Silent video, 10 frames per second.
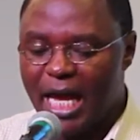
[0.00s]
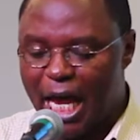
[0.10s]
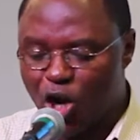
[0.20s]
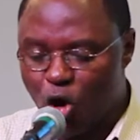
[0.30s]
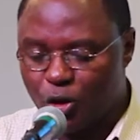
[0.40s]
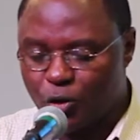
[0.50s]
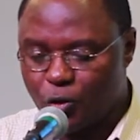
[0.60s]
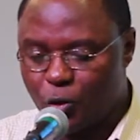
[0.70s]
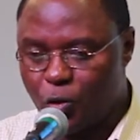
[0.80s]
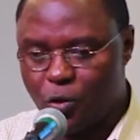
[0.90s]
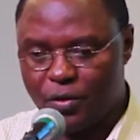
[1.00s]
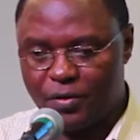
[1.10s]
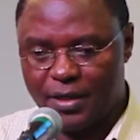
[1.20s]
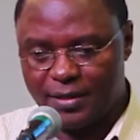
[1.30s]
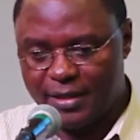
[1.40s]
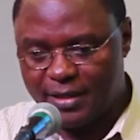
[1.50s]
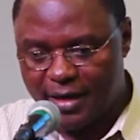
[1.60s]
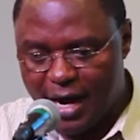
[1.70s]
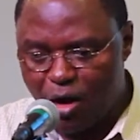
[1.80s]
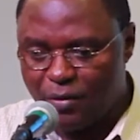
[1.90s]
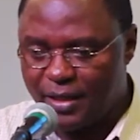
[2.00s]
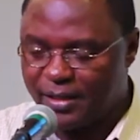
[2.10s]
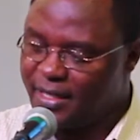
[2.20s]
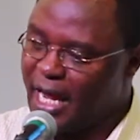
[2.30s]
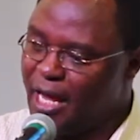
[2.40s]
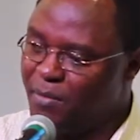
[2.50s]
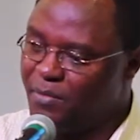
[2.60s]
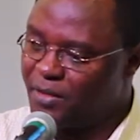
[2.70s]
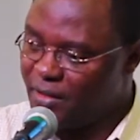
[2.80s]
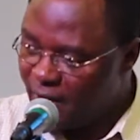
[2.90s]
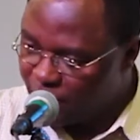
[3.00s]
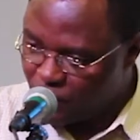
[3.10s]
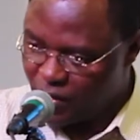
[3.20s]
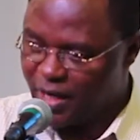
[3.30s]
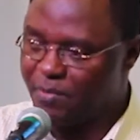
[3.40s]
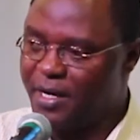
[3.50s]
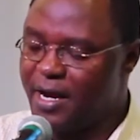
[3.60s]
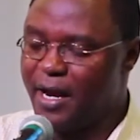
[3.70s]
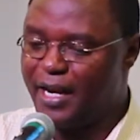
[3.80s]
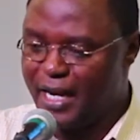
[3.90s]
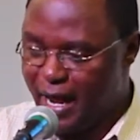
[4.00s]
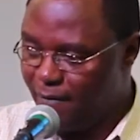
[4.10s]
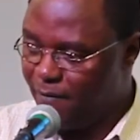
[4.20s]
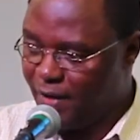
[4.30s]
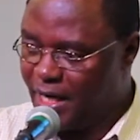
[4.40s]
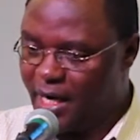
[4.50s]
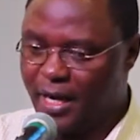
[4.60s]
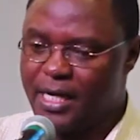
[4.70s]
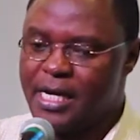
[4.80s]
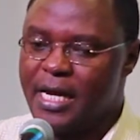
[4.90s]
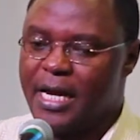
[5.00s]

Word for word: And also, this is around the time slave trade began in Africa.